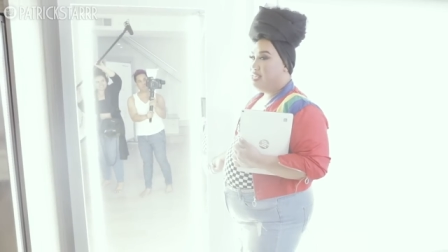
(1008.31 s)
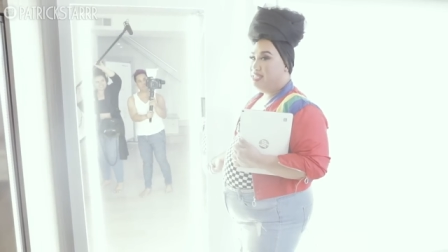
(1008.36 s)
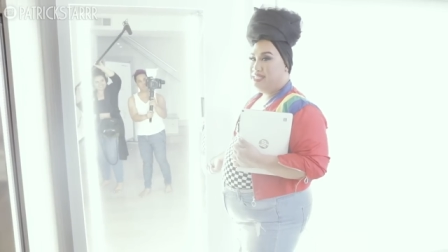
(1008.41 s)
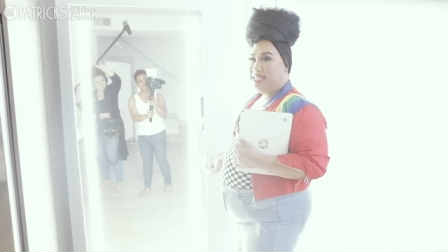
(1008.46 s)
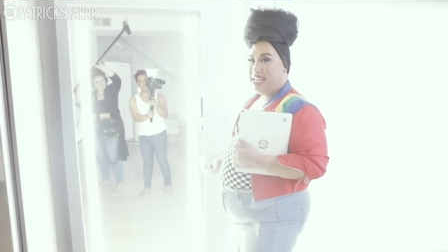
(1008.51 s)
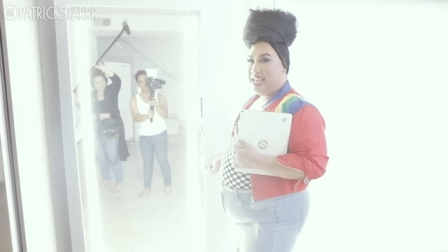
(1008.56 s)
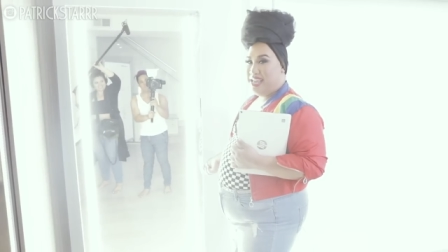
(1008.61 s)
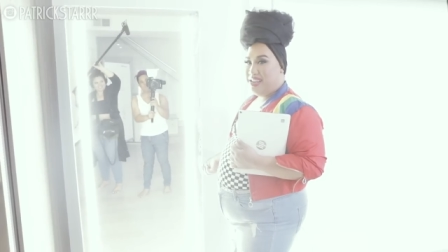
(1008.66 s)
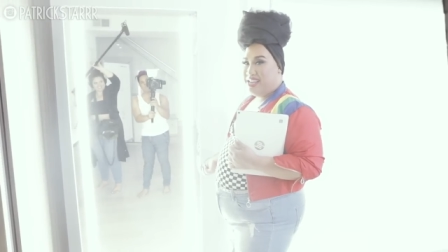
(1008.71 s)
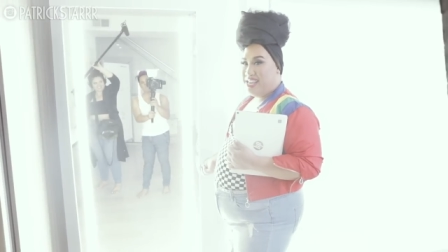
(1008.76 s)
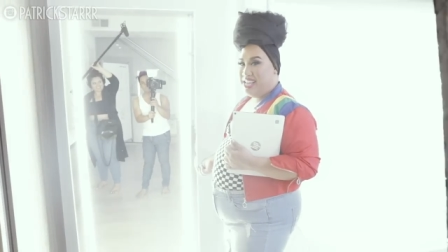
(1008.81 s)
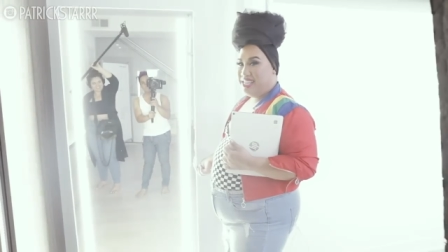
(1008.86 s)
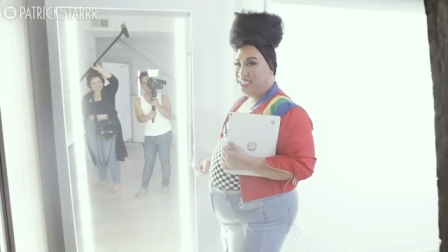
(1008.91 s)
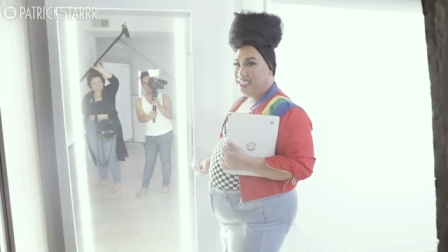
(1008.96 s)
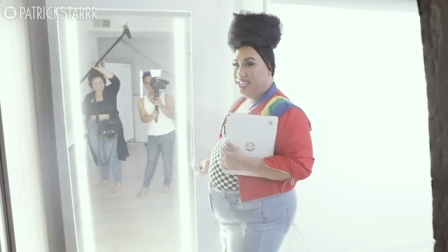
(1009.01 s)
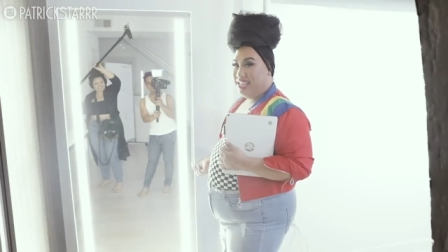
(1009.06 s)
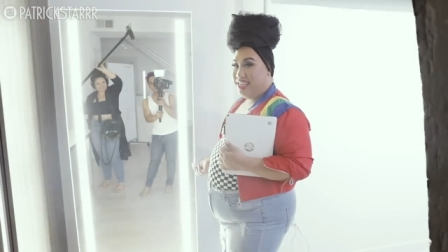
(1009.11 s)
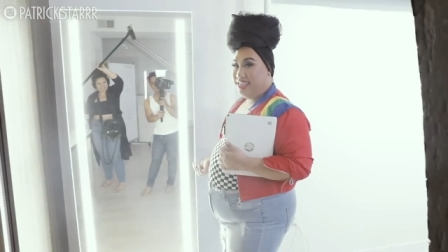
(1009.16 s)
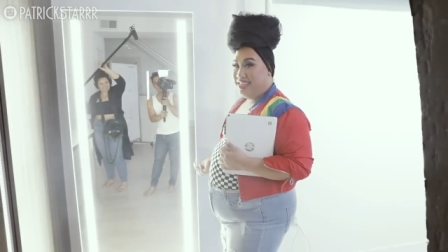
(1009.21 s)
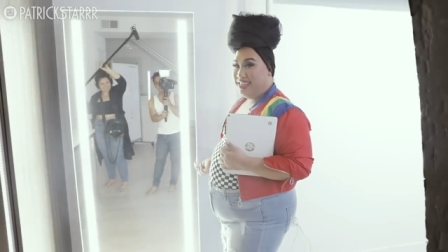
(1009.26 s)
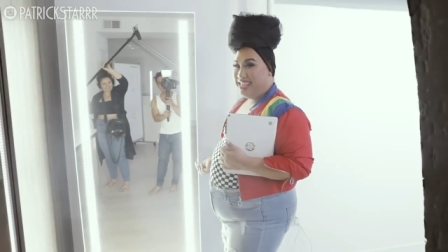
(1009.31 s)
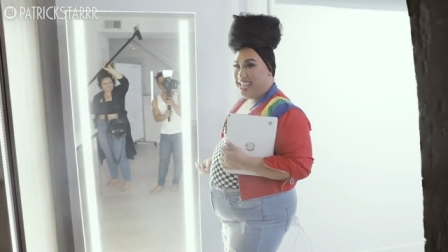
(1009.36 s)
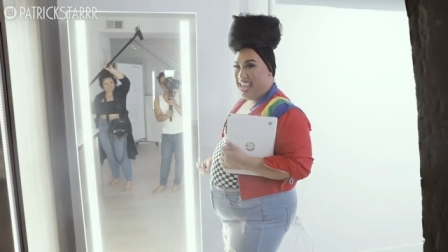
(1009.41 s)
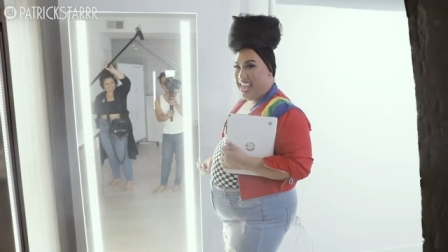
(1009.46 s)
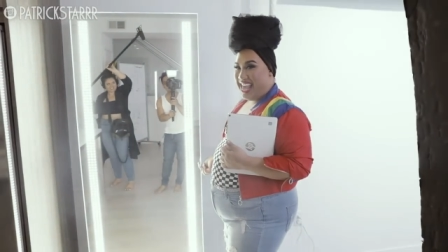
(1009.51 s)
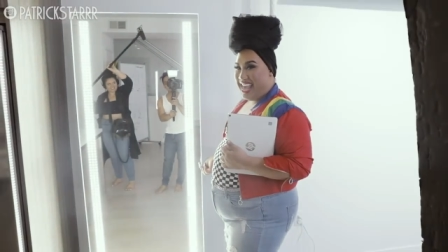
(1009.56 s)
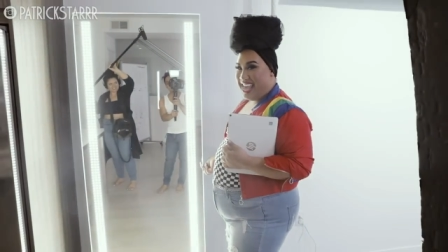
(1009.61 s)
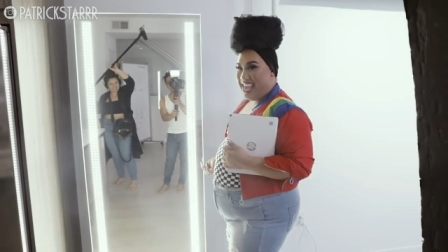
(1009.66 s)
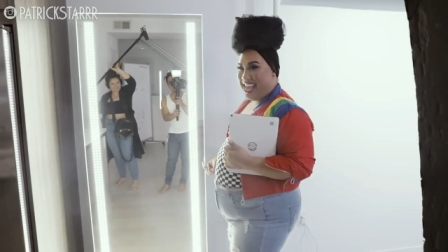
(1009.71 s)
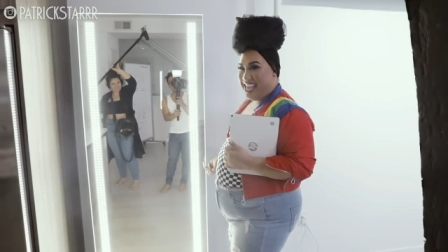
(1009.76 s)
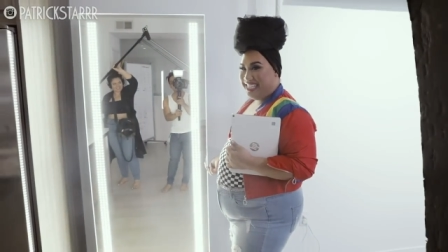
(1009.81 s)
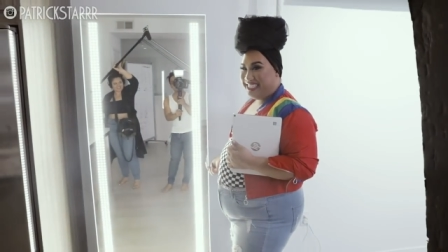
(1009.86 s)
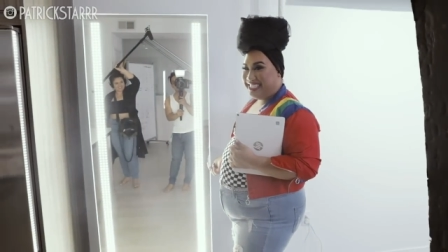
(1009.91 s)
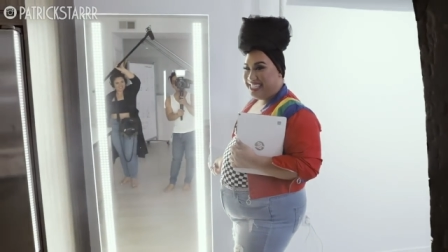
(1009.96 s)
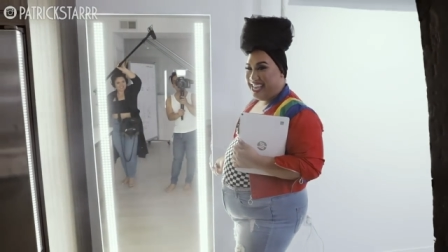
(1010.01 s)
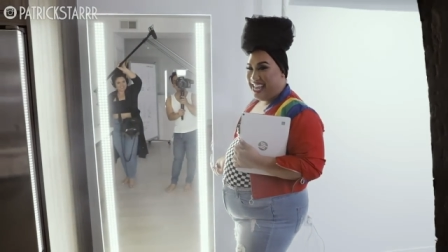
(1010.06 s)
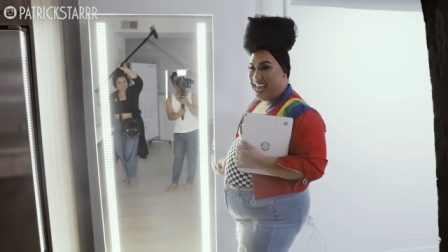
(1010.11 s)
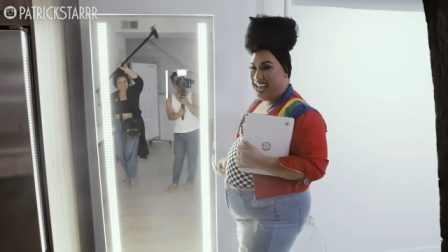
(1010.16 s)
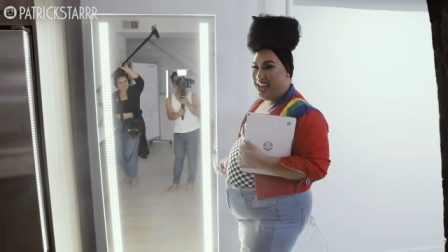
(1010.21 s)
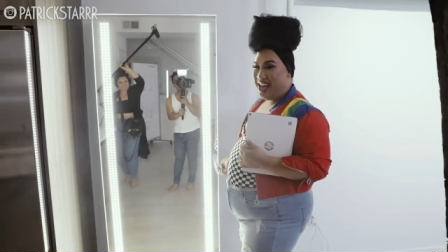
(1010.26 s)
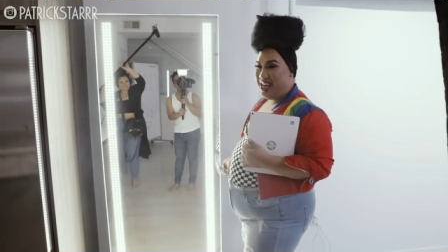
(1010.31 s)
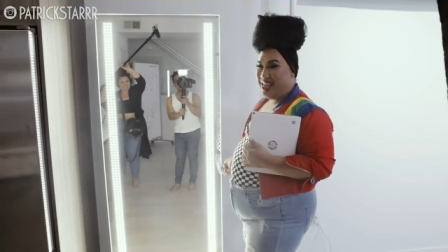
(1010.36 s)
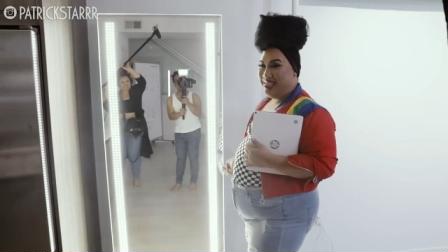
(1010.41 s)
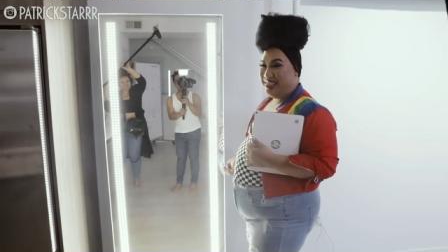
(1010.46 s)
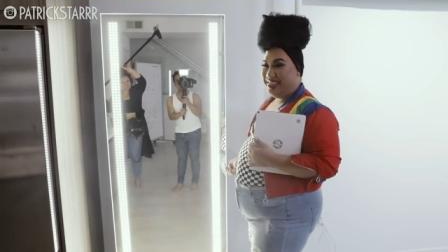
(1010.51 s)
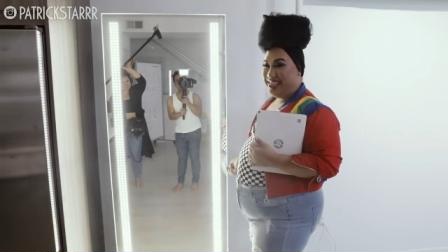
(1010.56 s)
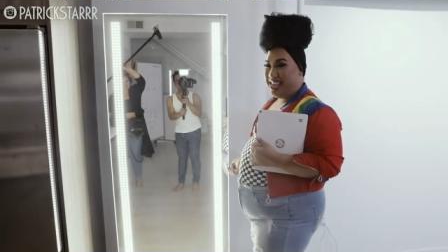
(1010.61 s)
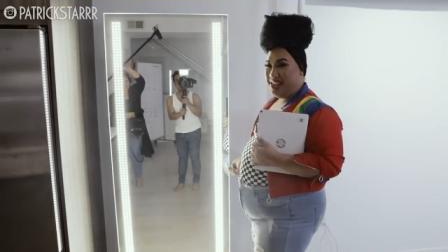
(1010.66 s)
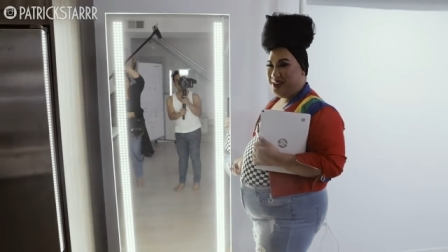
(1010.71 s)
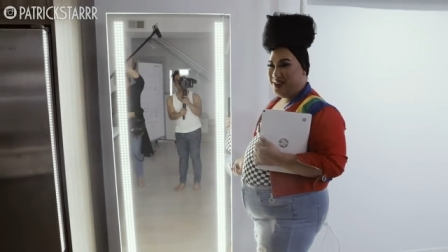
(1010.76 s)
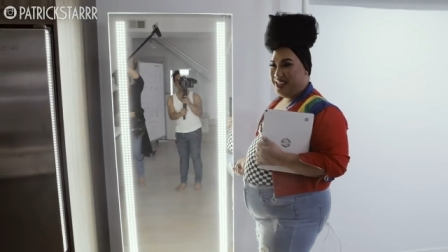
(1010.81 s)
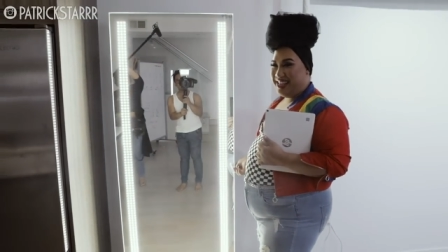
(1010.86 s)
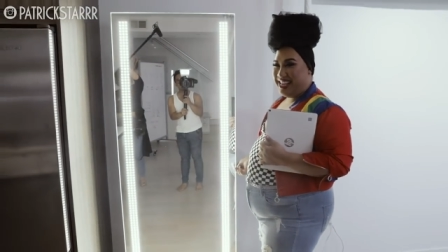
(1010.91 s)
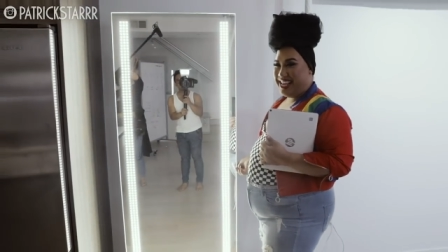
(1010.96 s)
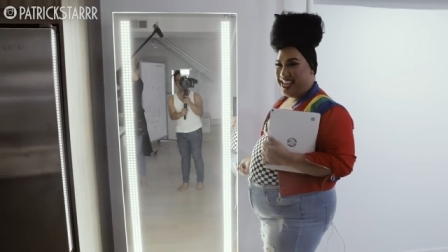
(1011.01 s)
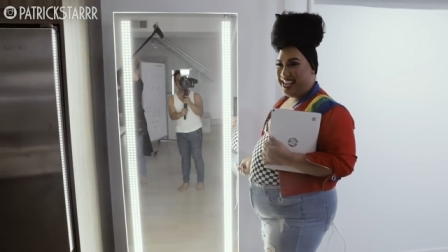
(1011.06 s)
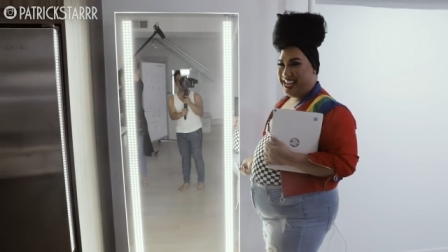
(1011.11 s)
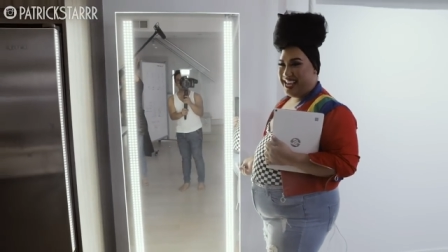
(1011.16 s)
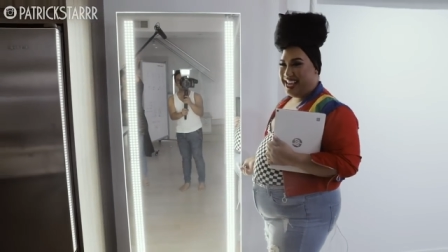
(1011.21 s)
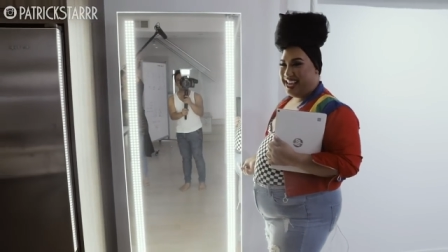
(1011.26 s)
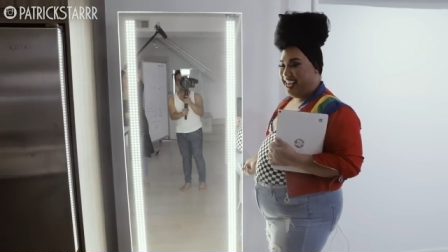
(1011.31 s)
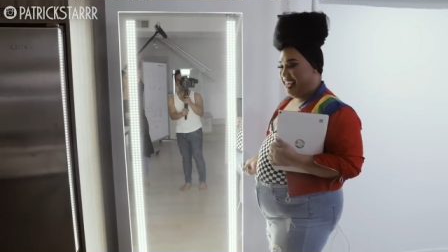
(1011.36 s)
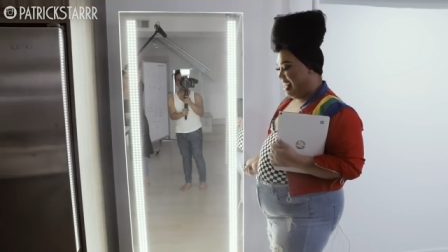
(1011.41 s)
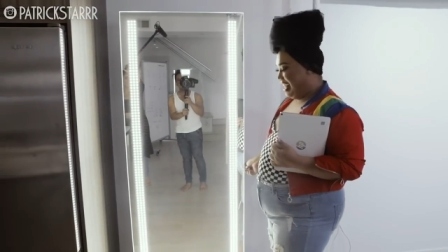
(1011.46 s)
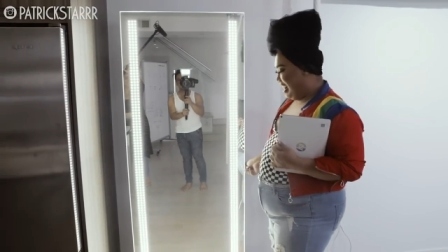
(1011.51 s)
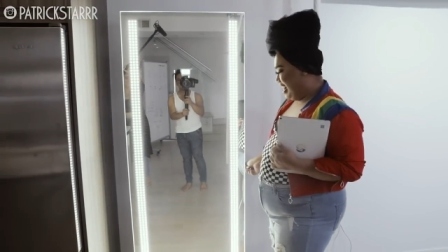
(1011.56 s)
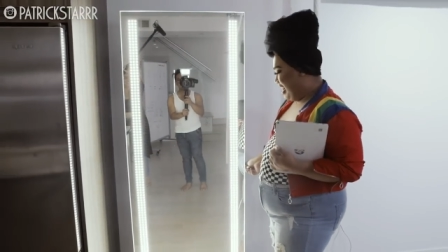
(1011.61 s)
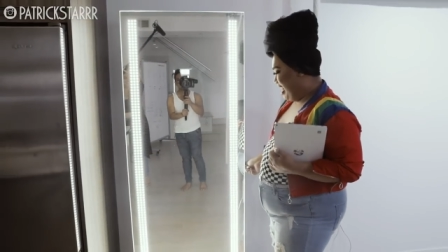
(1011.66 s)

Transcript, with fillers: is that it's lit, literally.